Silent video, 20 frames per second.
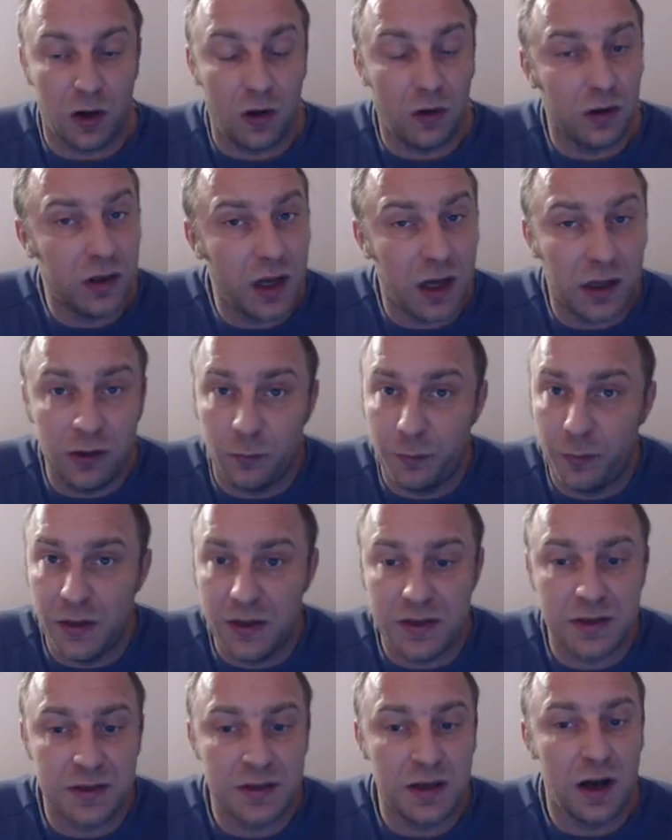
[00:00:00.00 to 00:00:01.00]
All the other
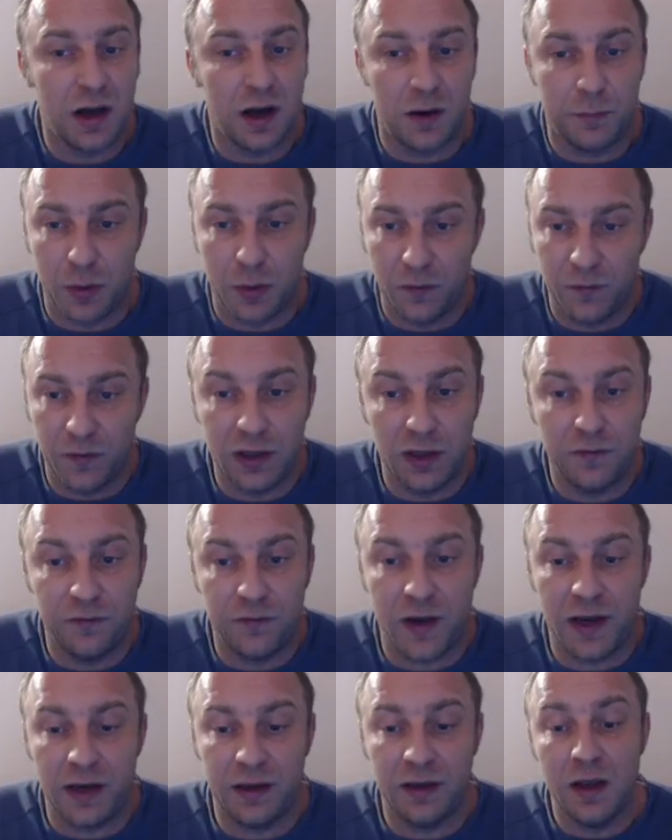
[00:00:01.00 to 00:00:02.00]
pieces are perfectly
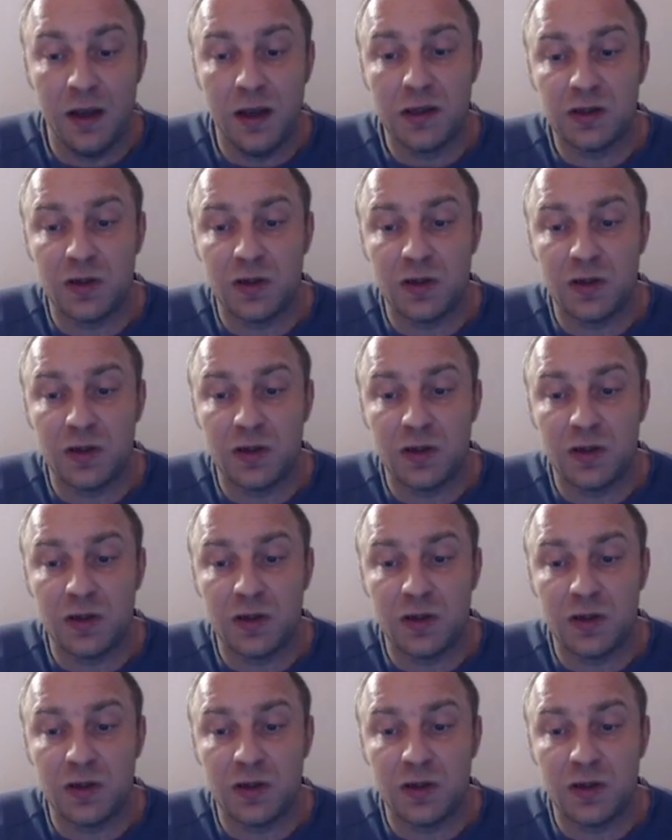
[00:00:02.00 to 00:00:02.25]
fine.